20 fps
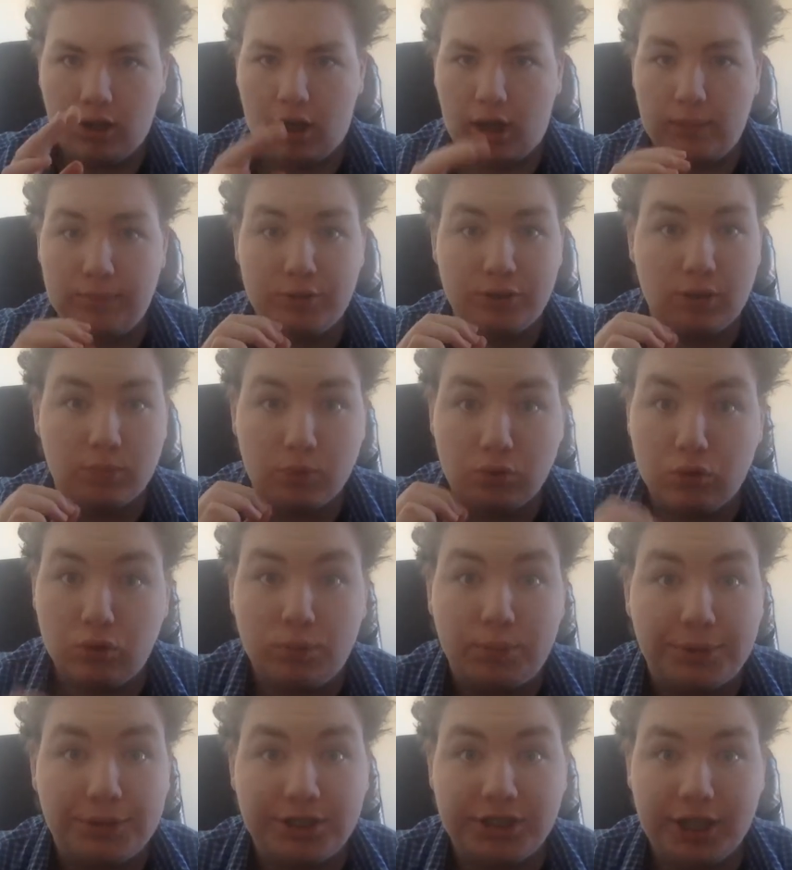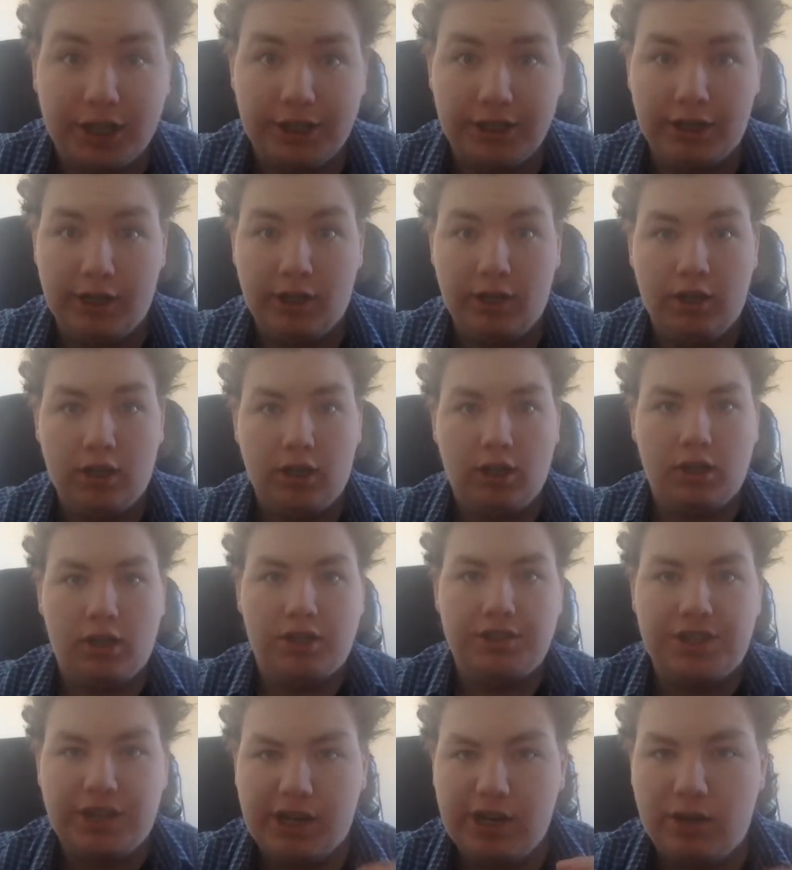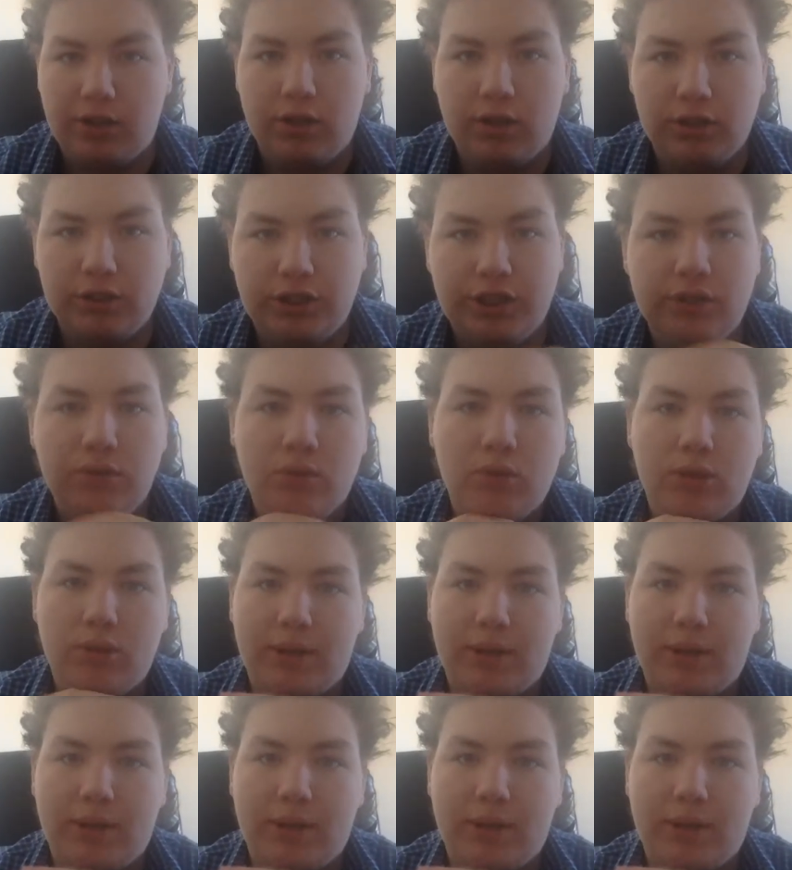I'm super excited. Let's hear all